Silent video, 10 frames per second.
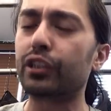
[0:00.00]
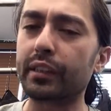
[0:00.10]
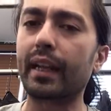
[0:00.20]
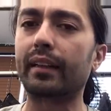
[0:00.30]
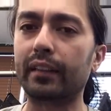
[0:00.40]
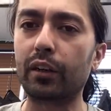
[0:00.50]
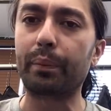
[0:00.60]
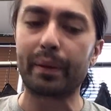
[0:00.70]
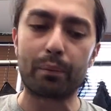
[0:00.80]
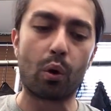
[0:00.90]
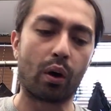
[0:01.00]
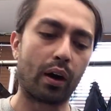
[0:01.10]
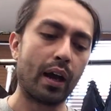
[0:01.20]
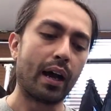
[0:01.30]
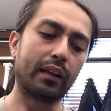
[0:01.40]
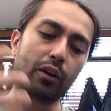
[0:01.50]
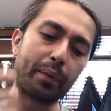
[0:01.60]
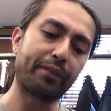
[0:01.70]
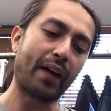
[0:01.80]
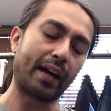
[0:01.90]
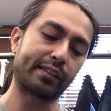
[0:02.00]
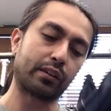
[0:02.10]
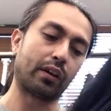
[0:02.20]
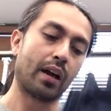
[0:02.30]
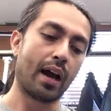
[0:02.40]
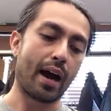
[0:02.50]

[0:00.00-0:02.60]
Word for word: in just that little bit more, a little bit faster.